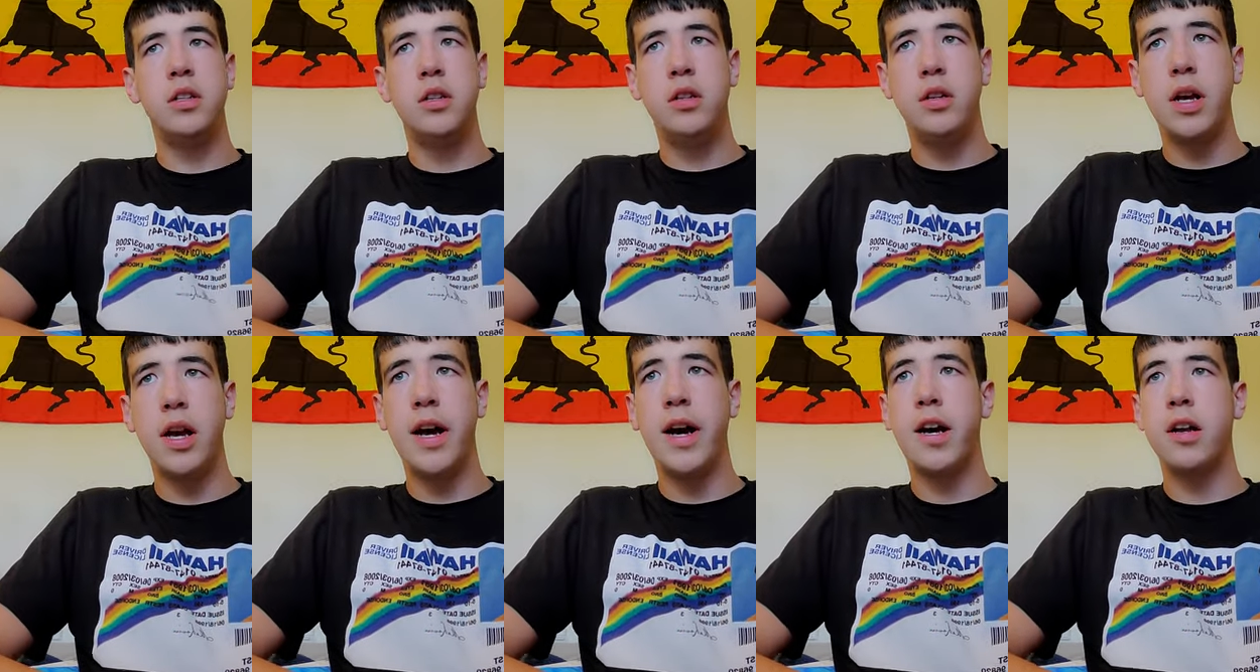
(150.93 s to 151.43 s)

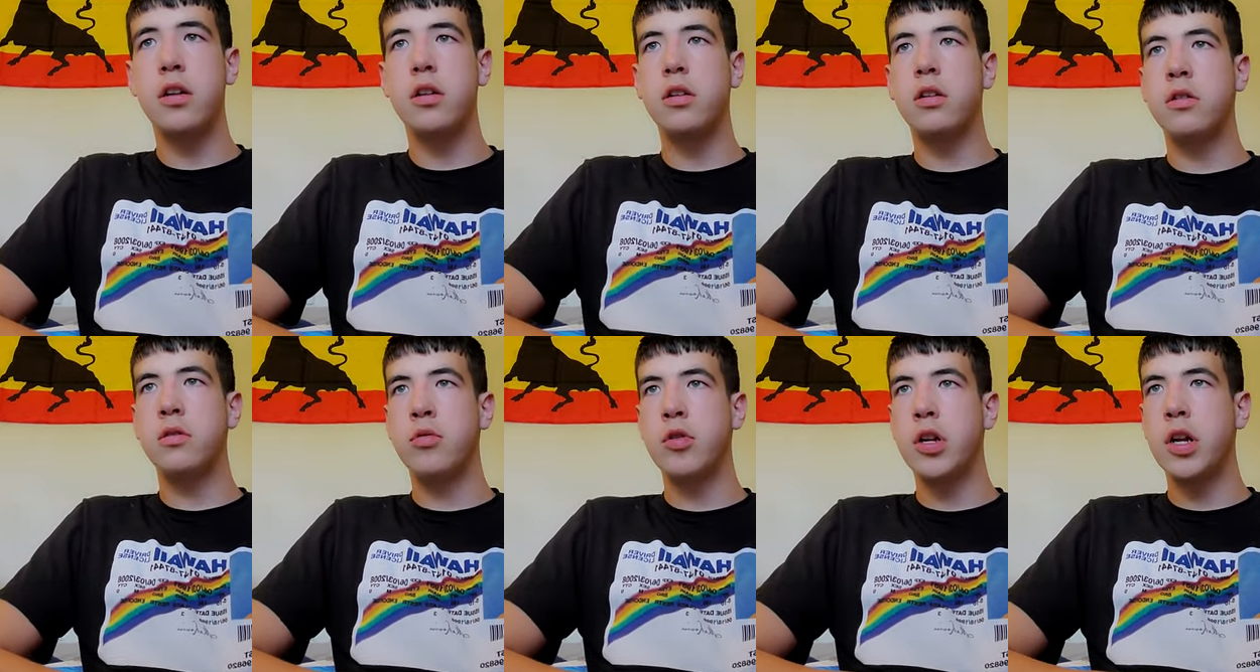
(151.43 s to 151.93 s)

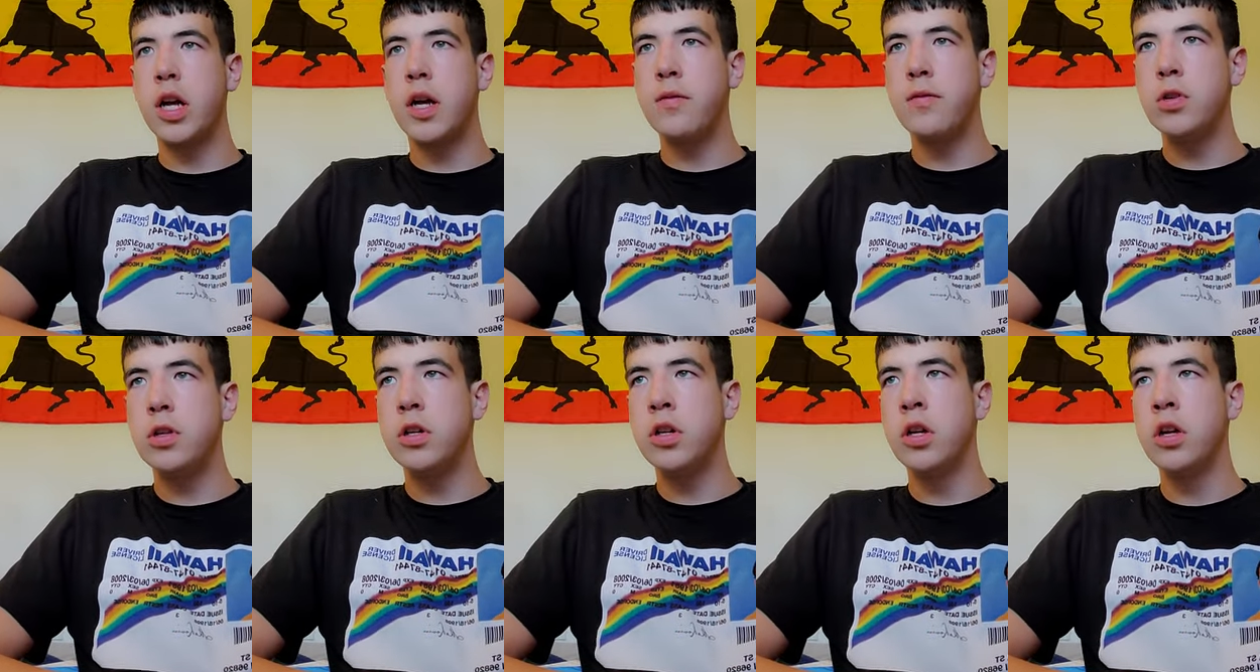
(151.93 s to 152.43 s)
data or
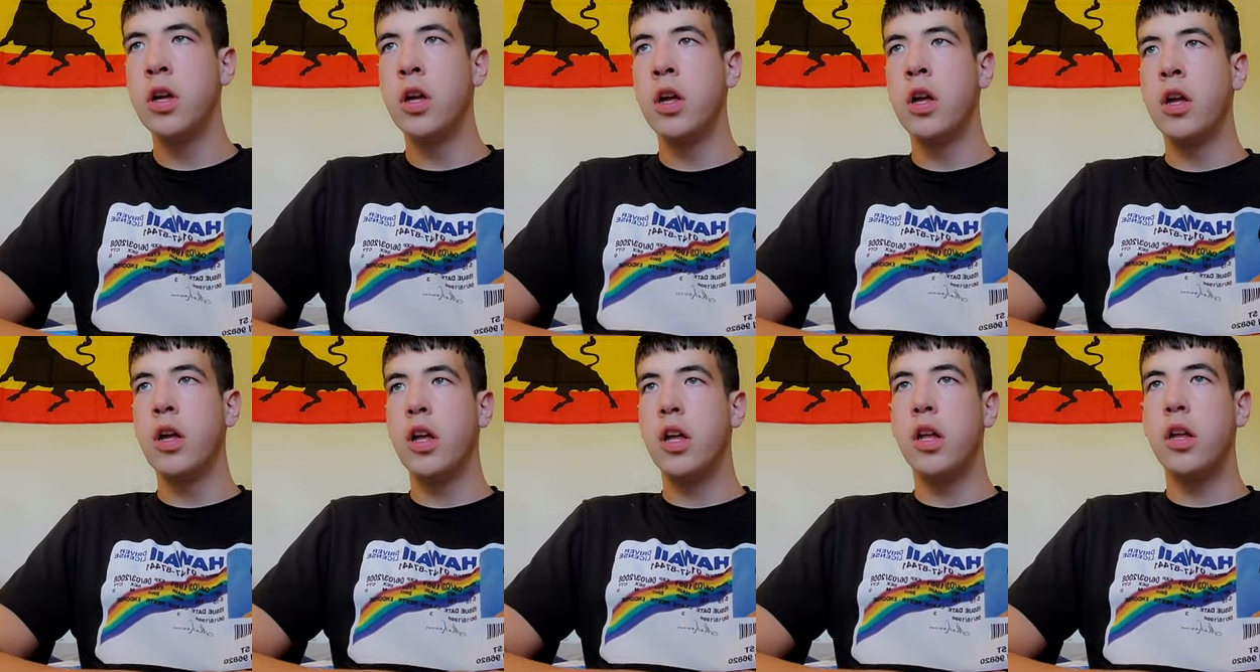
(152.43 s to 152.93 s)
whatever,
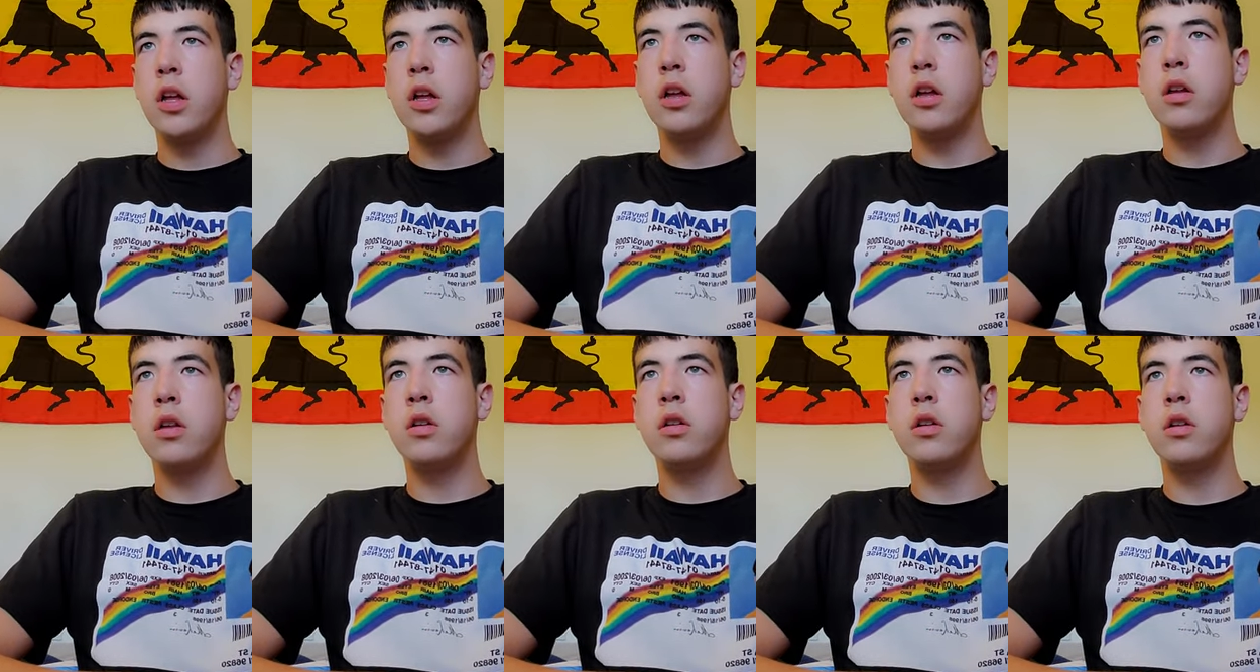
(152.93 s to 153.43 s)
uh,
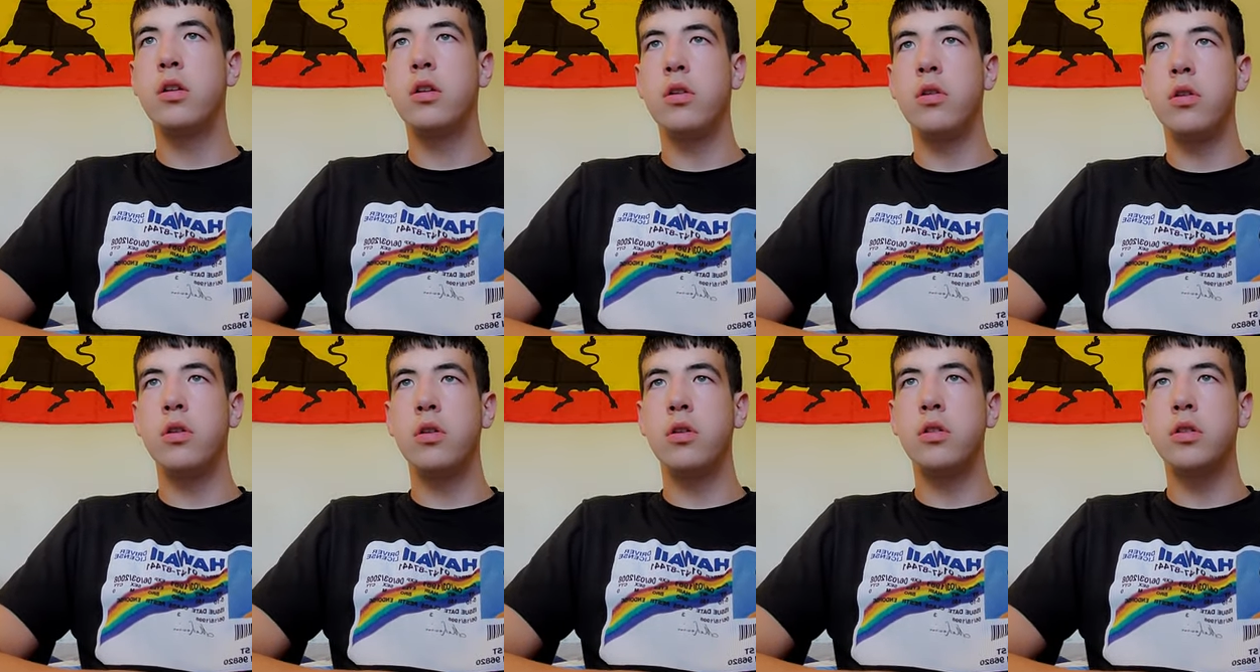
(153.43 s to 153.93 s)
your
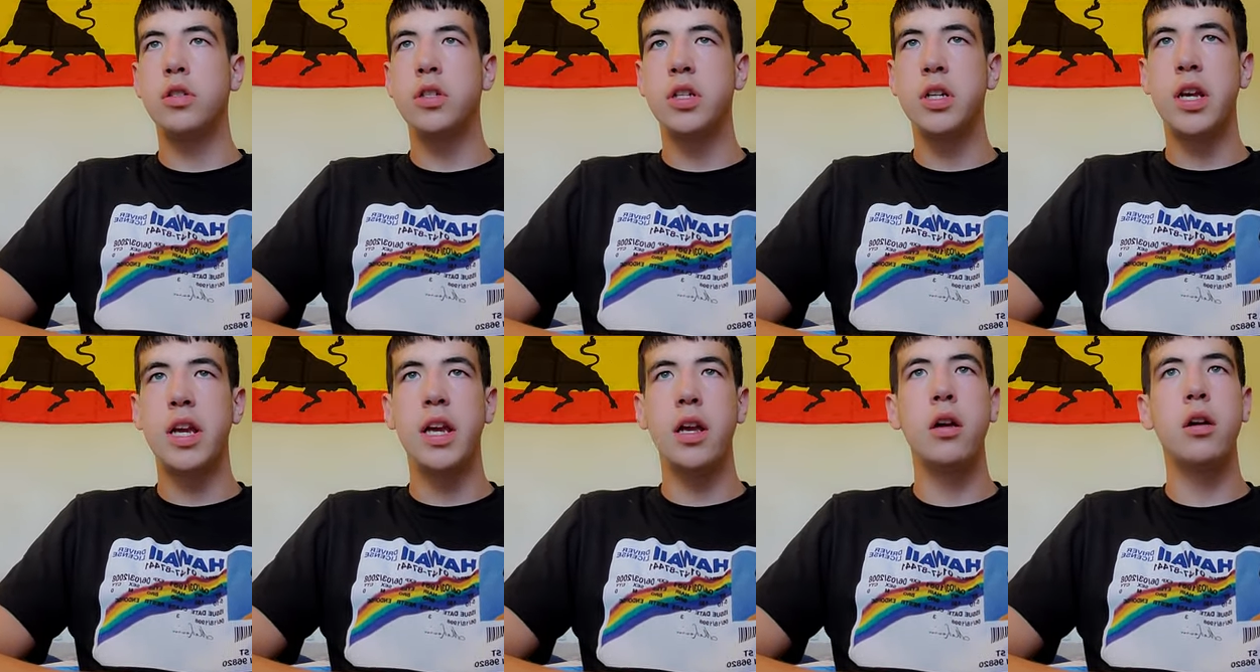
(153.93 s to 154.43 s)
Google
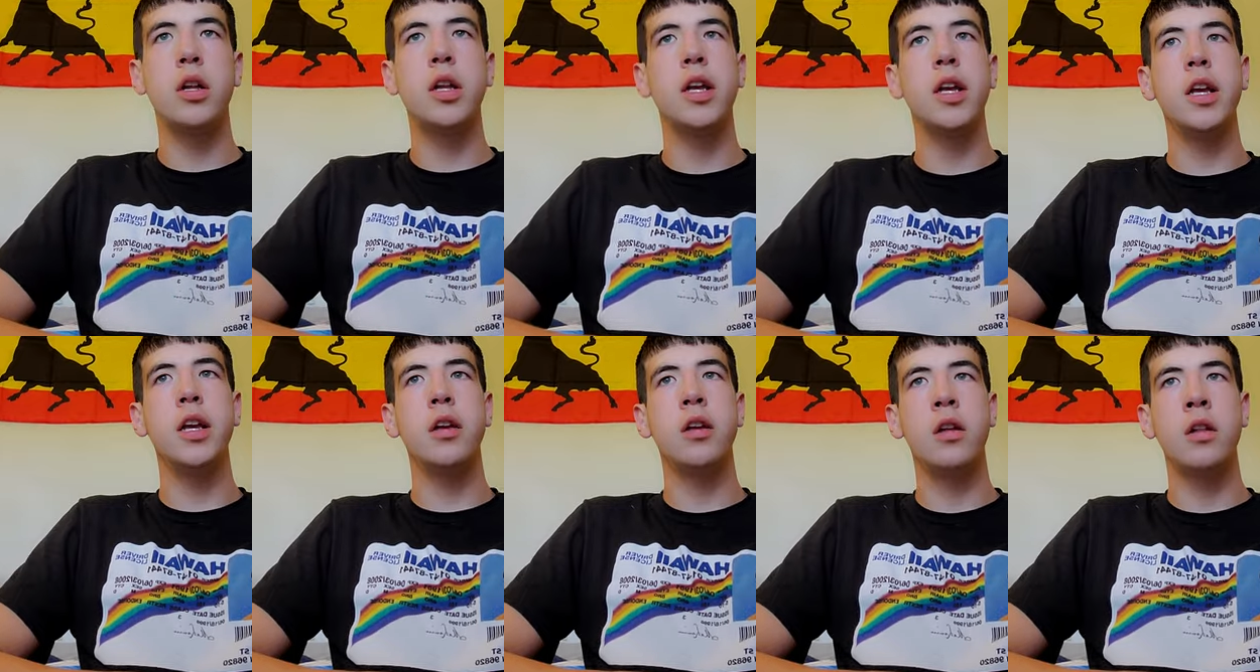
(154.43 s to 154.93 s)

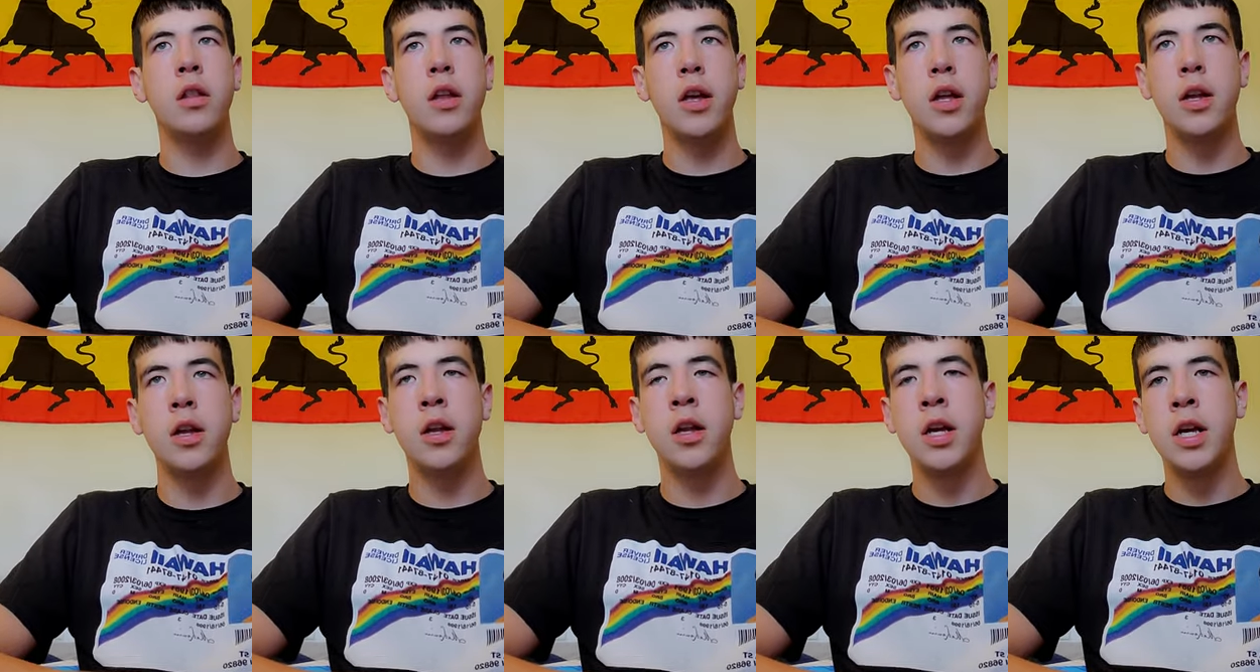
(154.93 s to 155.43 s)
security, and
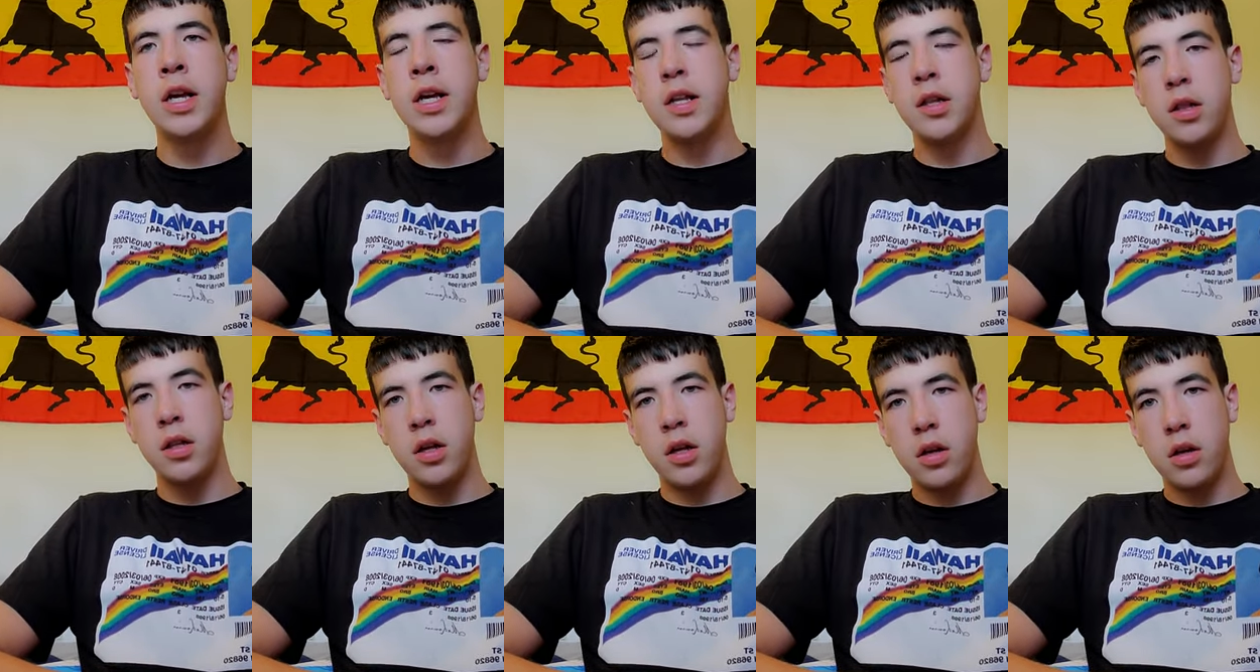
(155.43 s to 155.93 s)
then
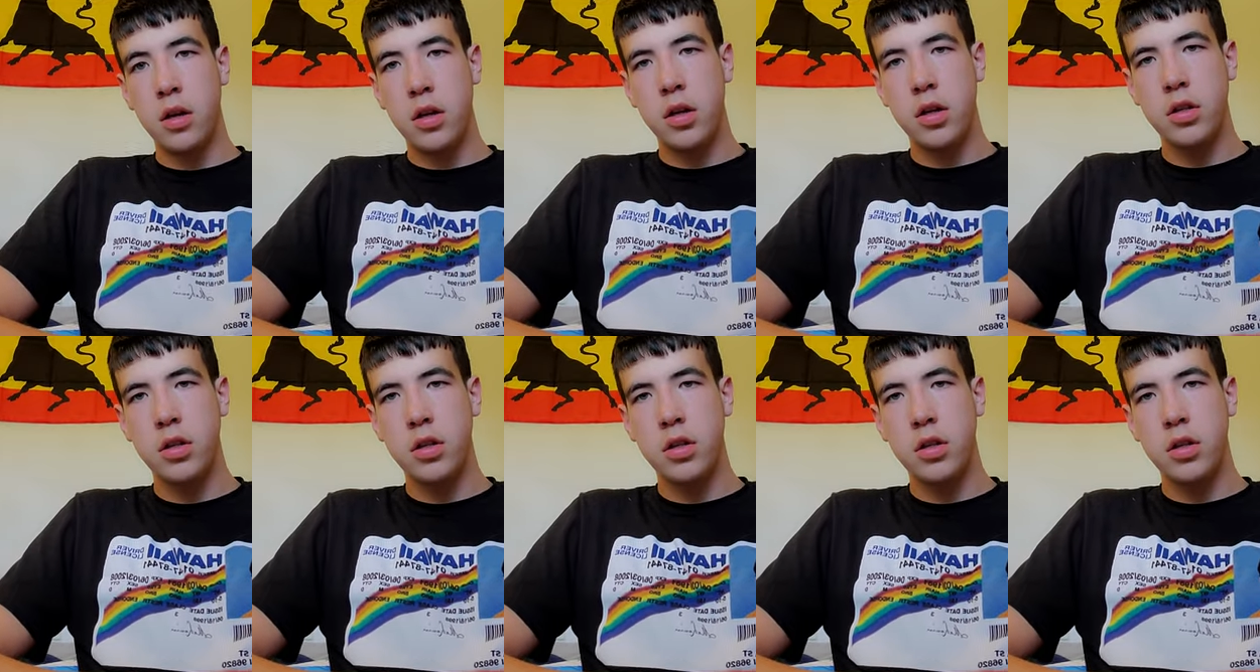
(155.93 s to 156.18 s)
the,